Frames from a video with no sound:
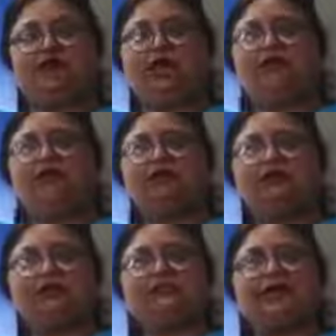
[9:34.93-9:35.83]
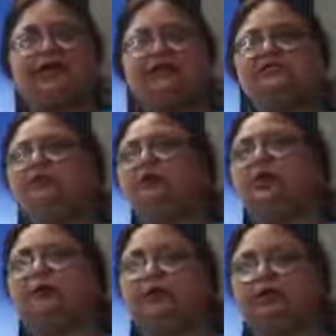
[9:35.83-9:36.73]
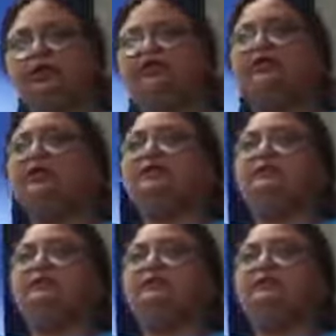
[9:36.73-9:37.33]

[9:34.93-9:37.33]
and all these dialects were abolished.